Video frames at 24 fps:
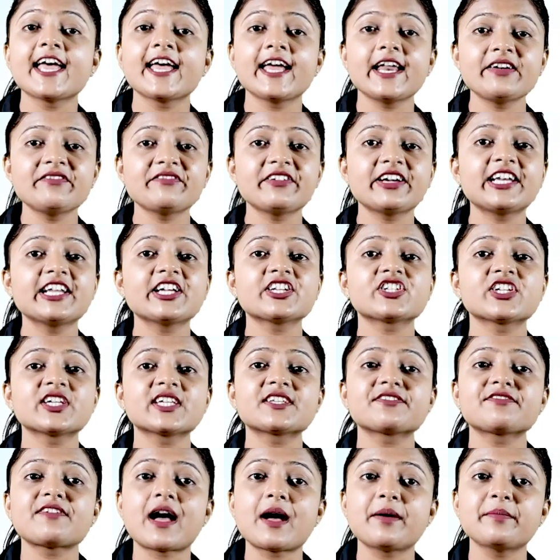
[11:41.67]
In
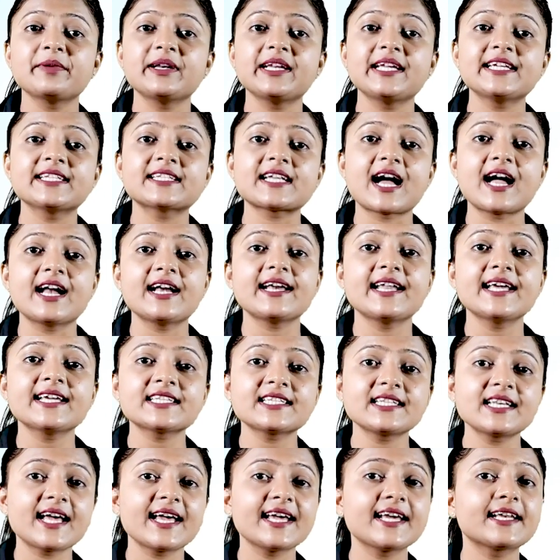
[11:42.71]
villages, families are
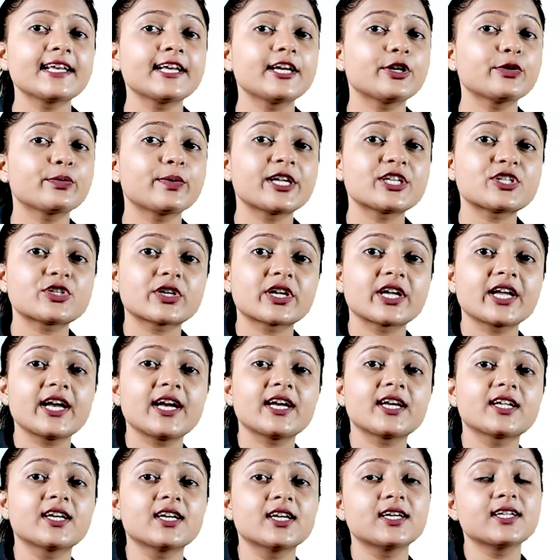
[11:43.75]
less likely to
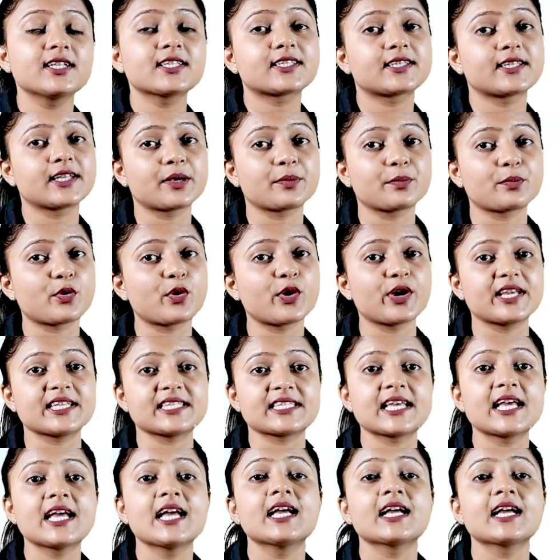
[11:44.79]
educate girls than boys.